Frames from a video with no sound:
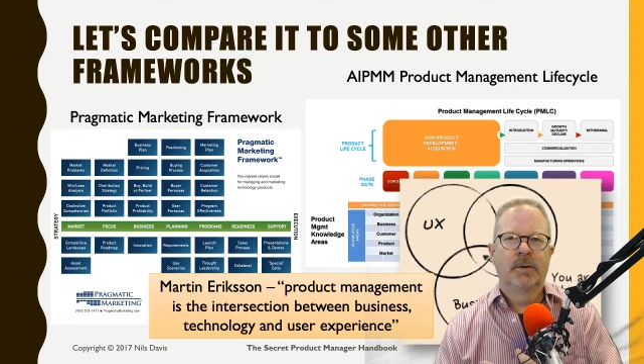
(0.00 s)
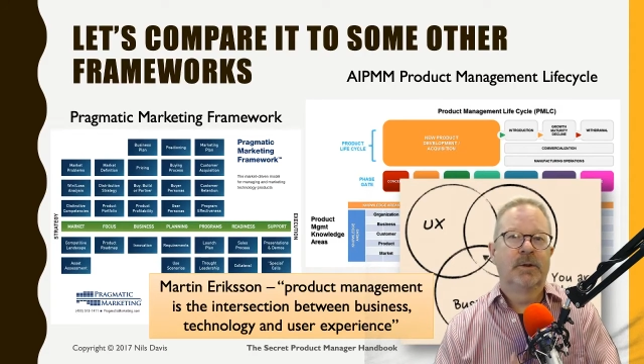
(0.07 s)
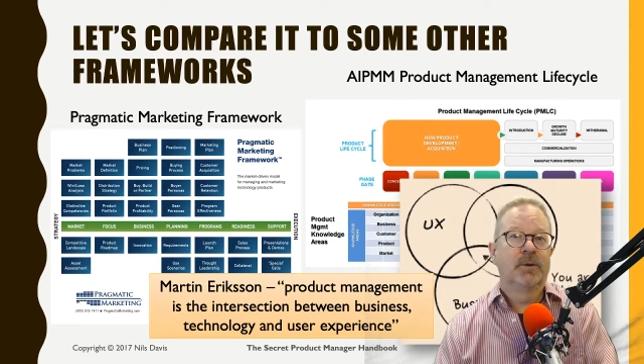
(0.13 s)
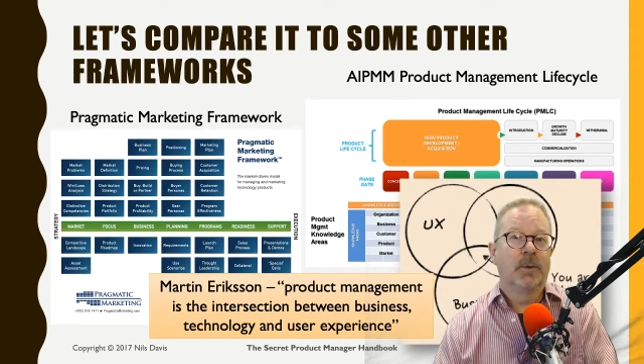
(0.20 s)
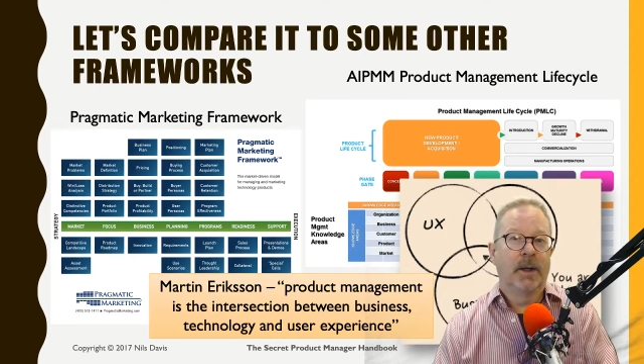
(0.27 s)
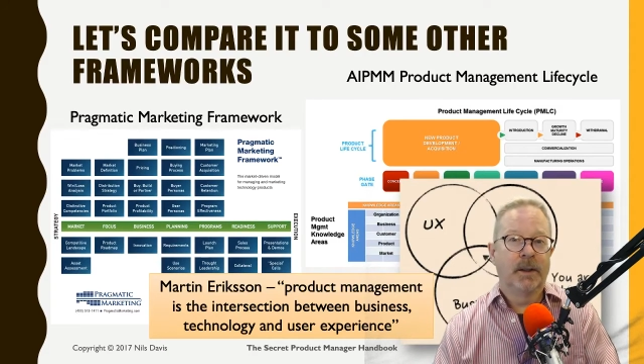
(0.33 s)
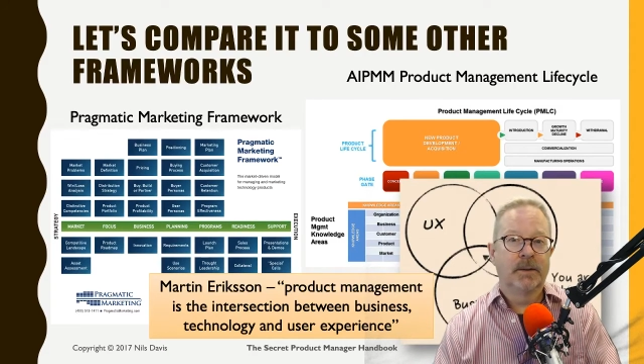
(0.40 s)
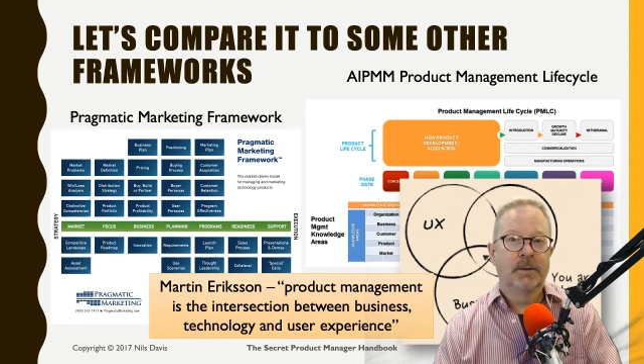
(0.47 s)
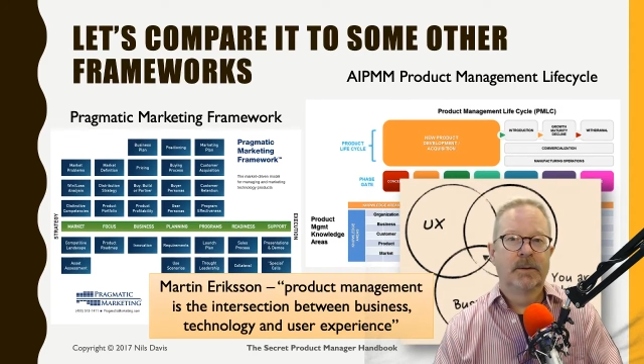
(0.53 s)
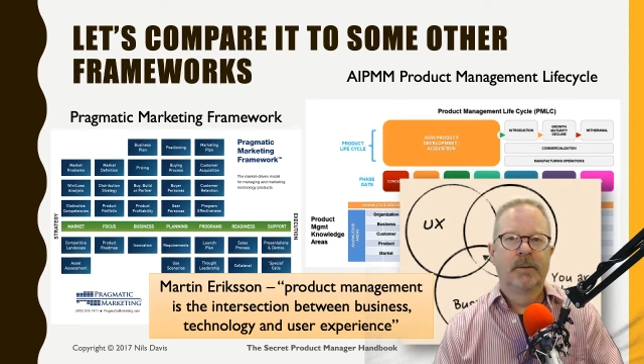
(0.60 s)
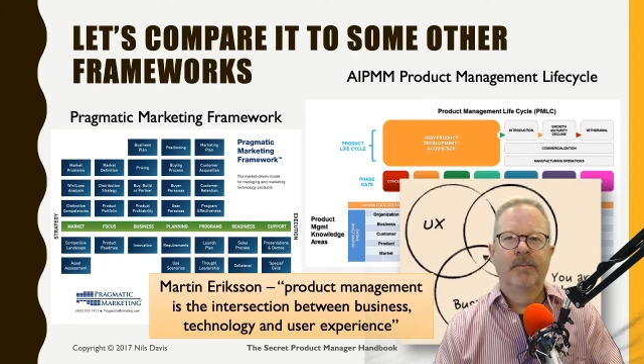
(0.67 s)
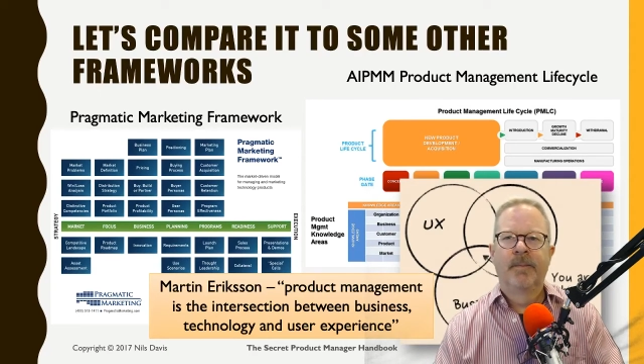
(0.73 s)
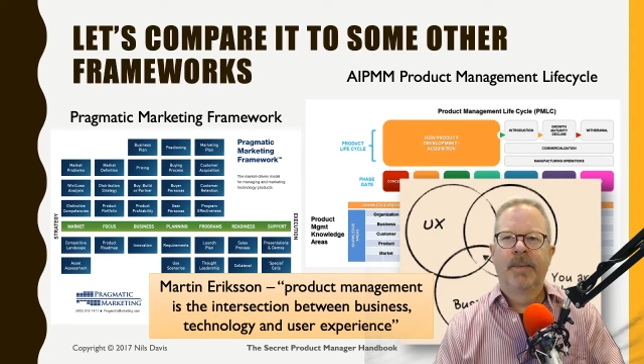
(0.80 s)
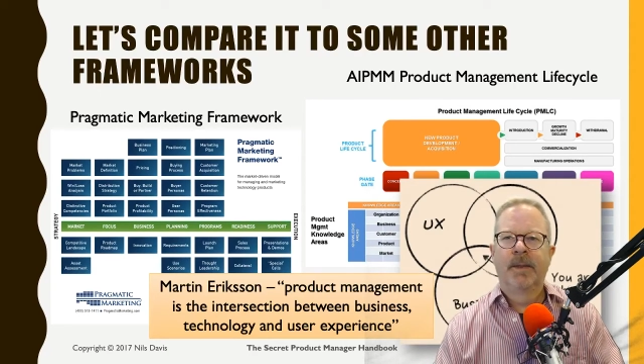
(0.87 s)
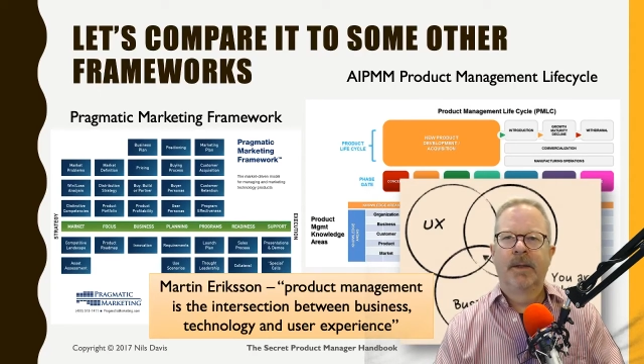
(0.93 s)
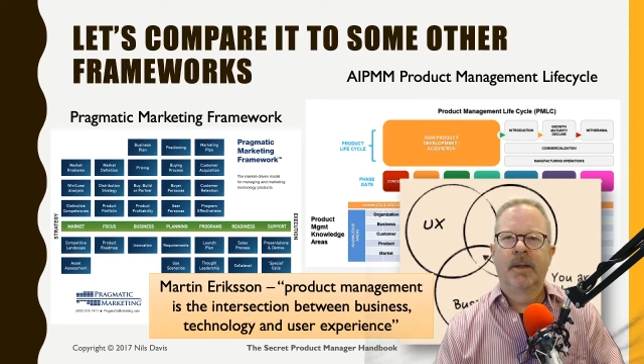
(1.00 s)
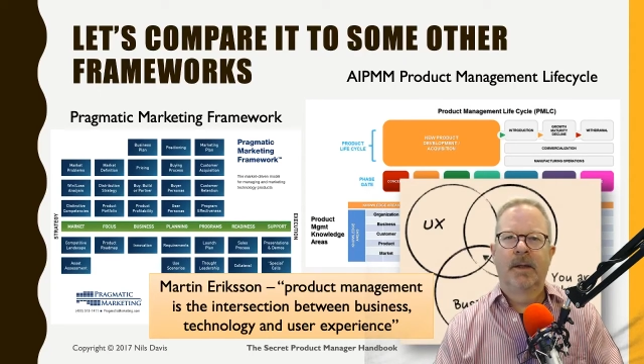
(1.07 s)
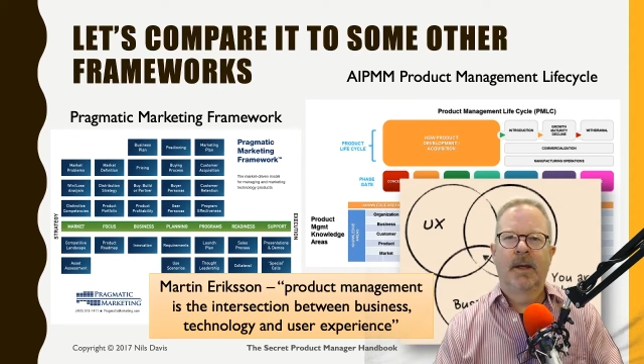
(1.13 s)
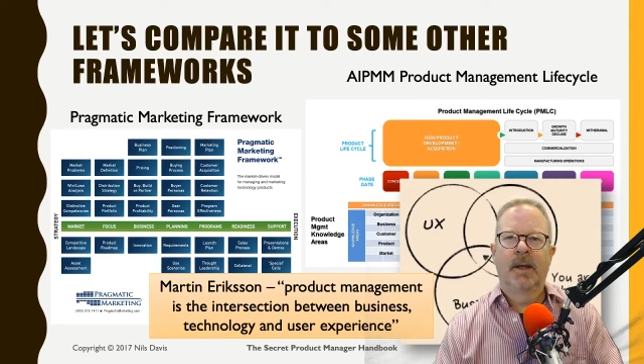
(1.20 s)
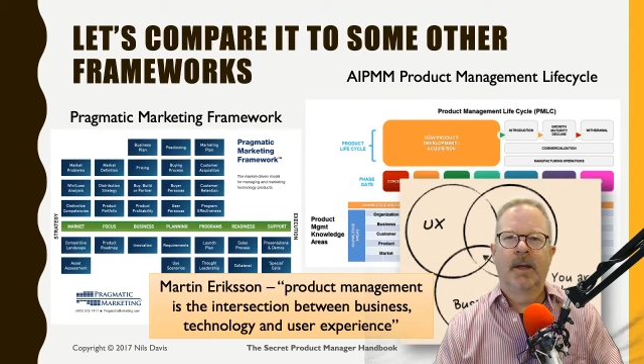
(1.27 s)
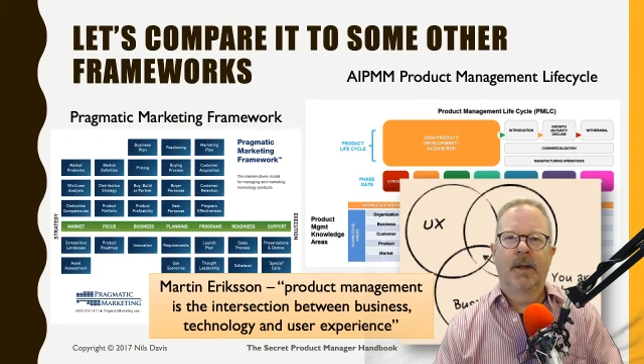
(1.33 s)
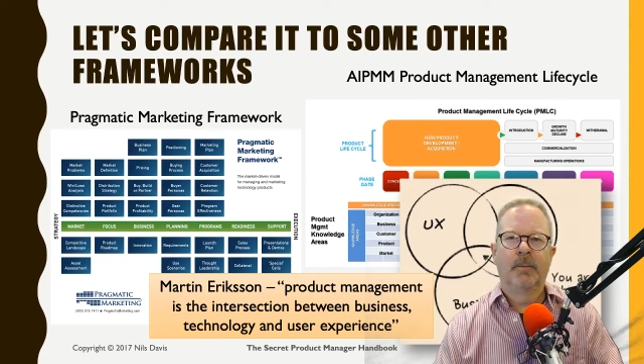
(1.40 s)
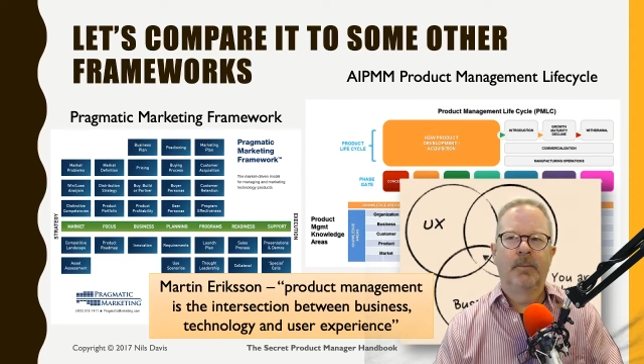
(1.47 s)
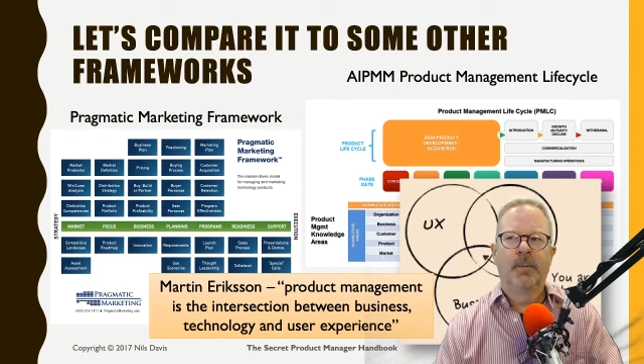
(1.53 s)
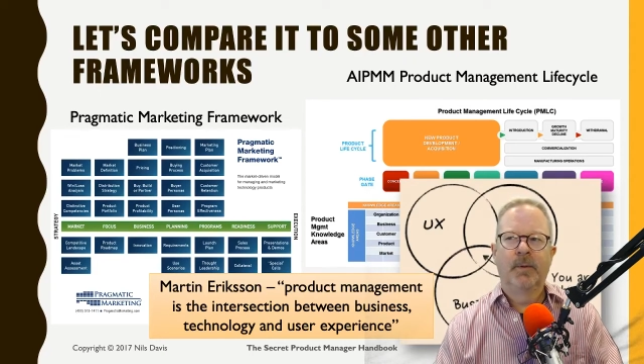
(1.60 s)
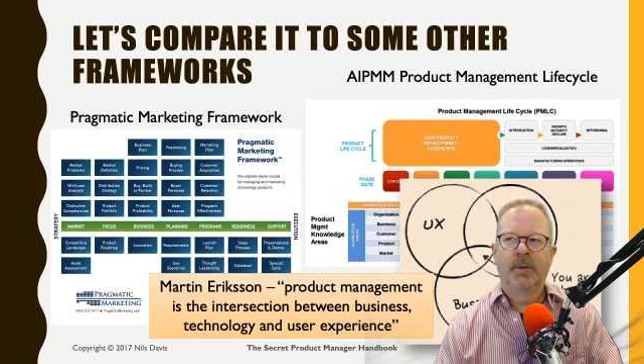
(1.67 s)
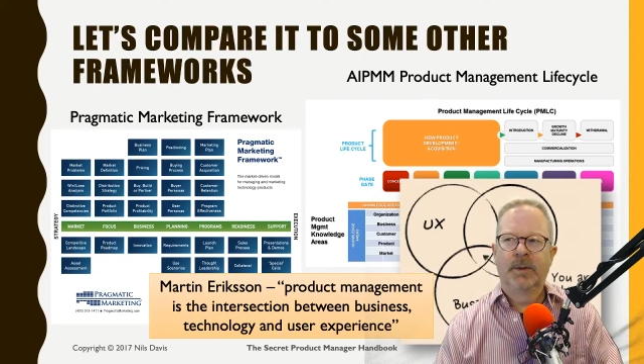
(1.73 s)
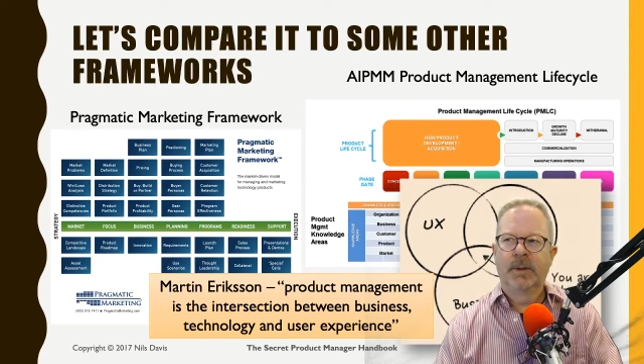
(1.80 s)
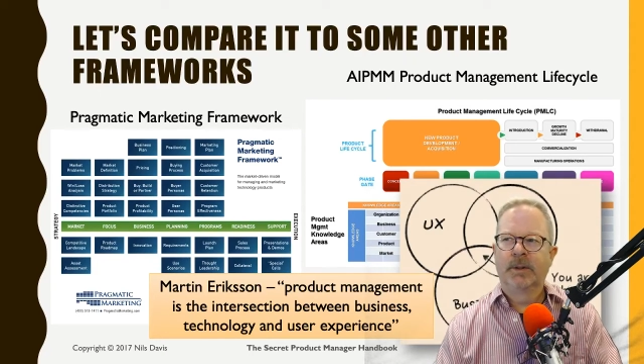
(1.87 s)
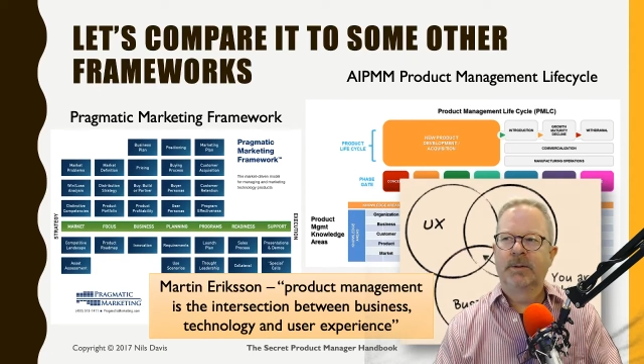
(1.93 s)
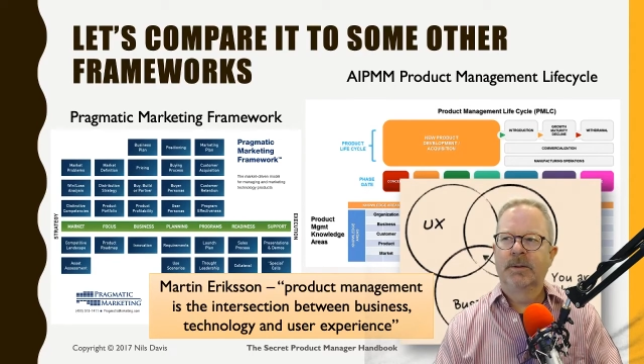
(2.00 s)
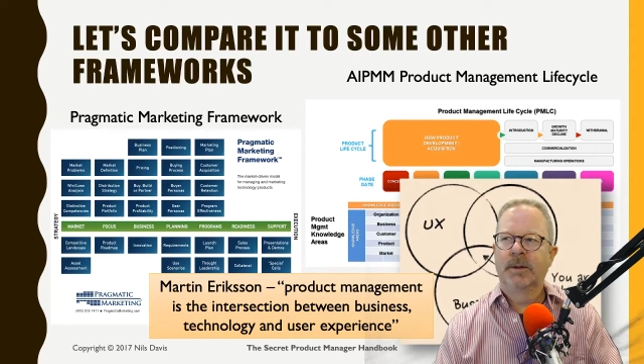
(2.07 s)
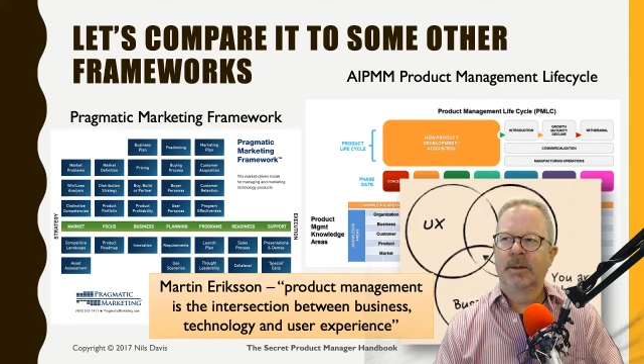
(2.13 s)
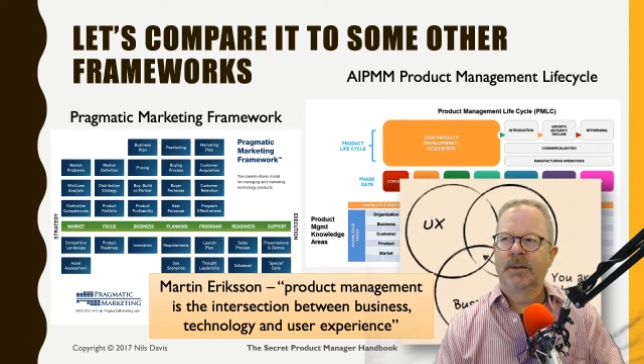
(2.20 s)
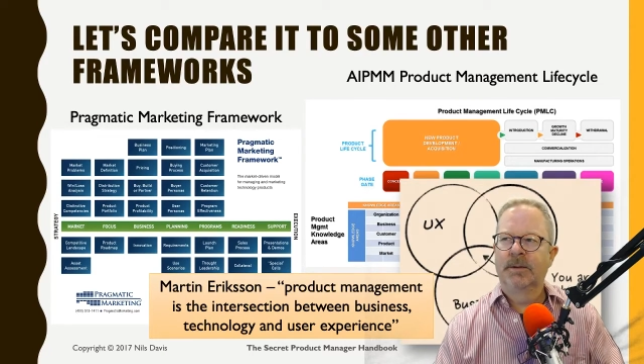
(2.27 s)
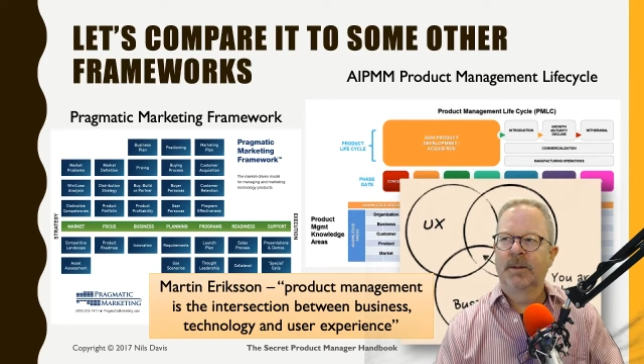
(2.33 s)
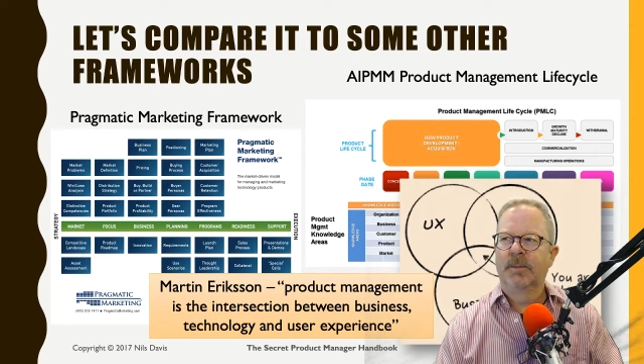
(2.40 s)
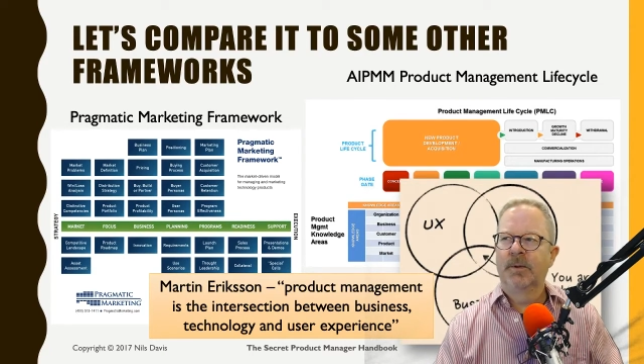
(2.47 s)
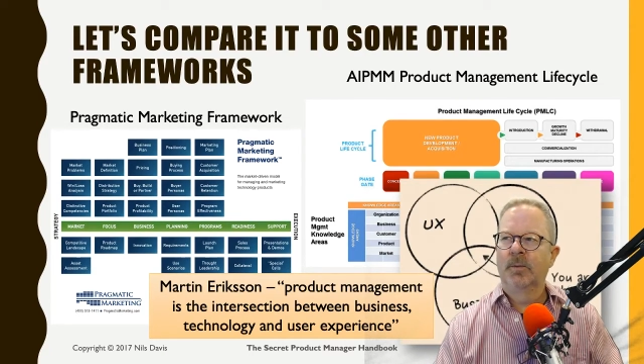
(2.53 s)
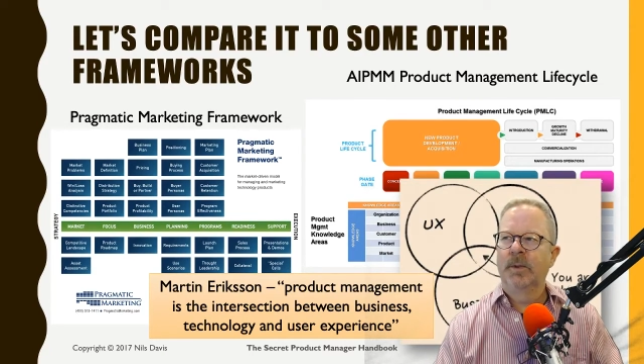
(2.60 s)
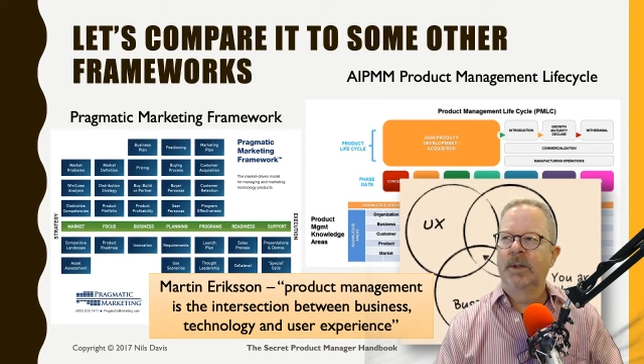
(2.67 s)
the strengths and potentially some of the weaknesses.